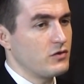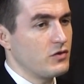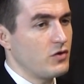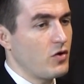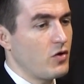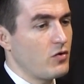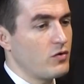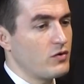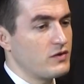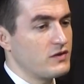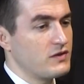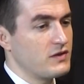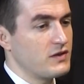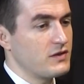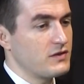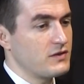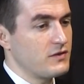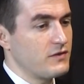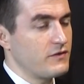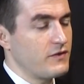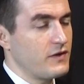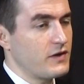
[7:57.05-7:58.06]

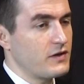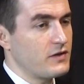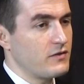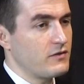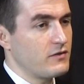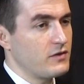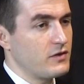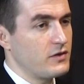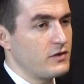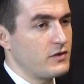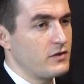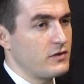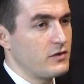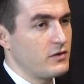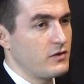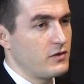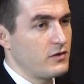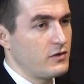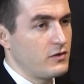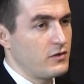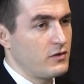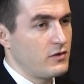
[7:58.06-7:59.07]
coexist effectively.
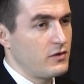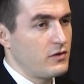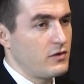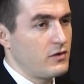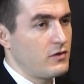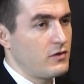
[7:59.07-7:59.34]
Exactly. So